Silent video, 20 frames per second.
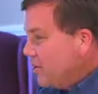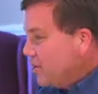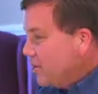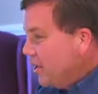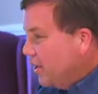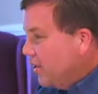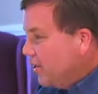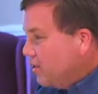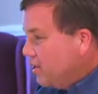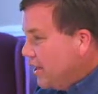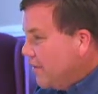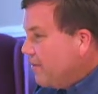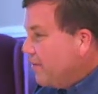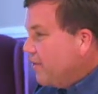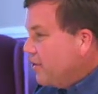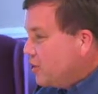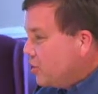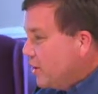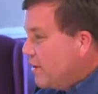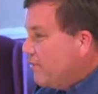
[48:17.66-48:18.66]
Just a little
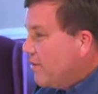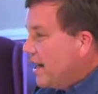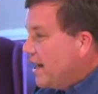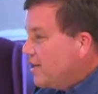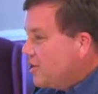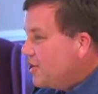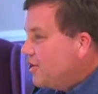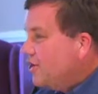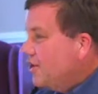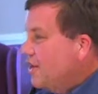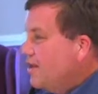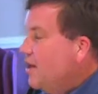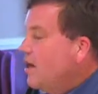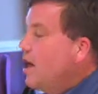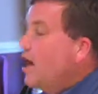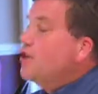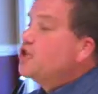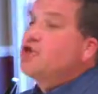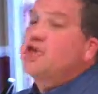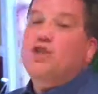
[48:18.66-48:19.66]
tip of a tree branch?
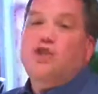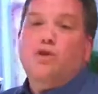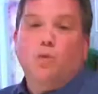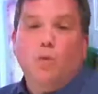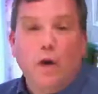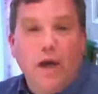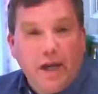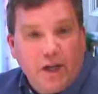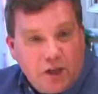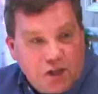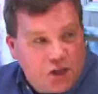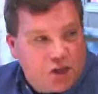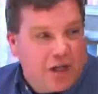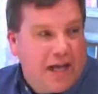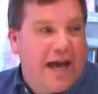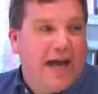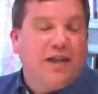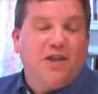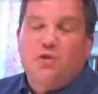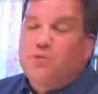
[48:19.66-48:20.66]
A
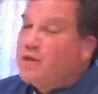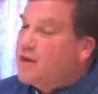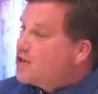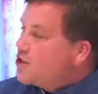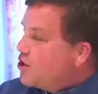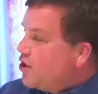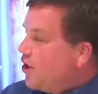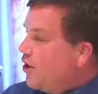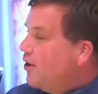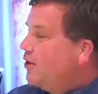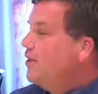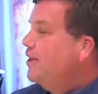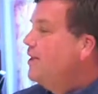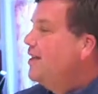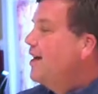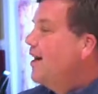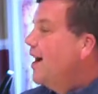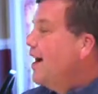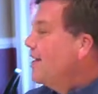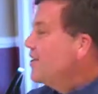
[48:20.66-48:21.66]
switch. That's what it's
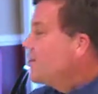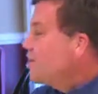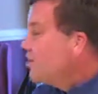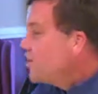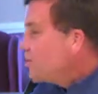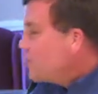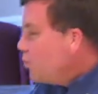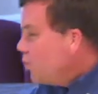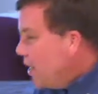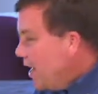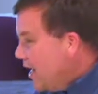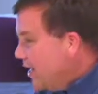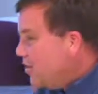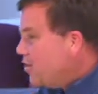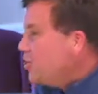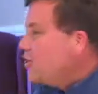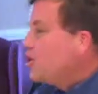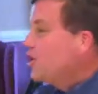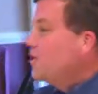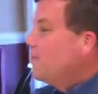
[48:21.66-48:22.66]
called. A
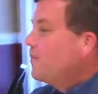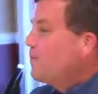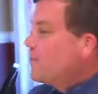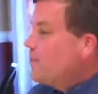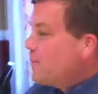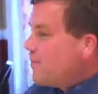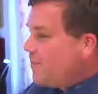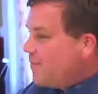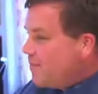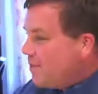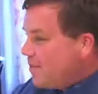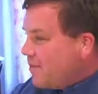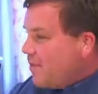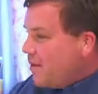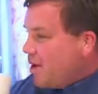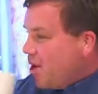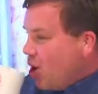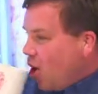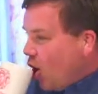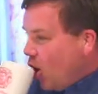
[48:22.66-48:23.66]
switch.
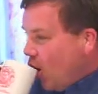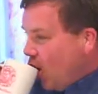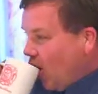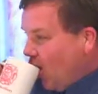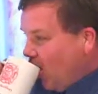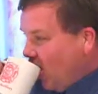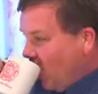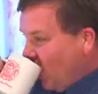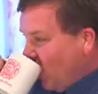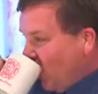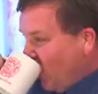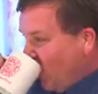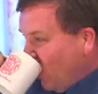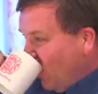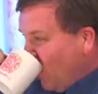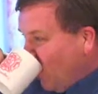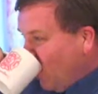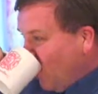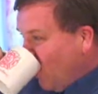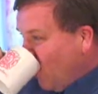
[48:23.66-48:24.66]
And she always
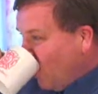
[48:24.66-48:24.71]
kept a